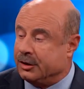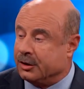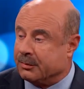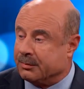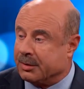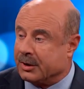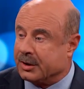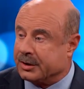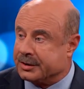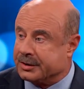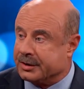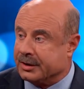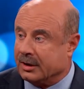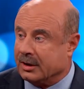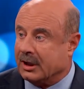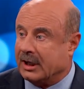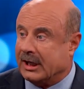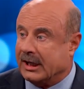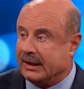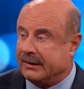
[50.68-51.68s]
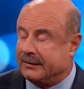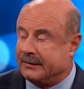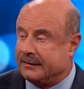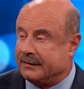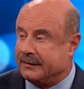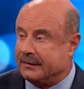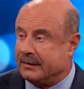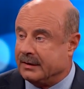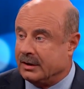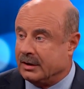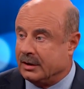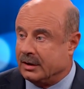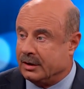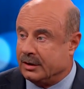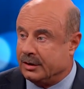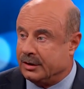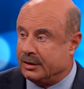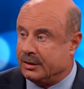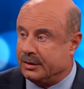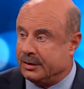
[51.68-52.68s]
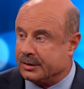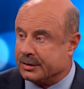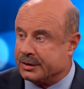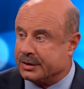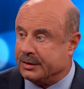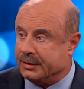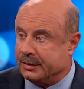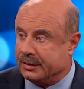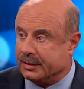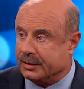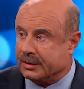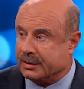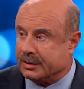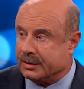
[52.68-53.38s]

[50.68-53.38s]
your personal life to your student.